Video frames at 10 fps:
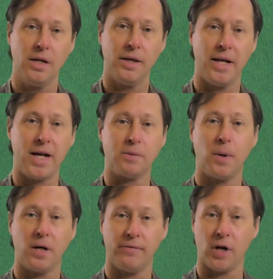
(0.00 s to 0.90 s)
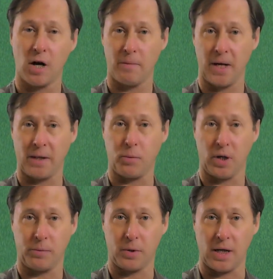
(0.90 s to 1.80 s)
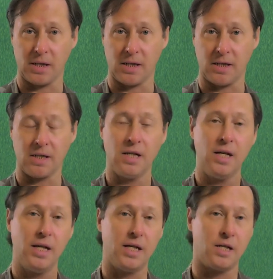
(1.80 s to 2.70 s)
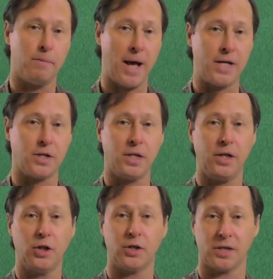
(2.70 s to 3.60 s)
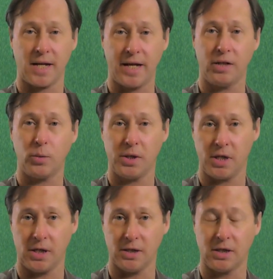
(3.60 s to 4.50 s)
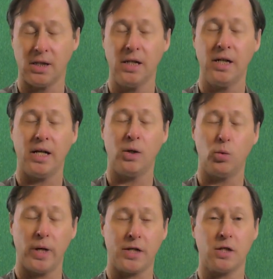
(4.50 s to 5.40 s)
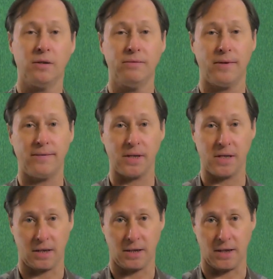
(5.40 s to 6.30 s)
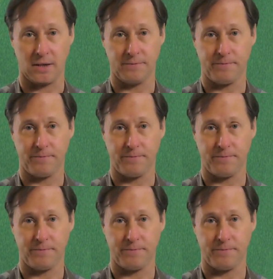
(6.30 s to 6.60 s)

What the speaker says: The next part of the harmonic prayer process is imagining your desired result in rich, vivid detail.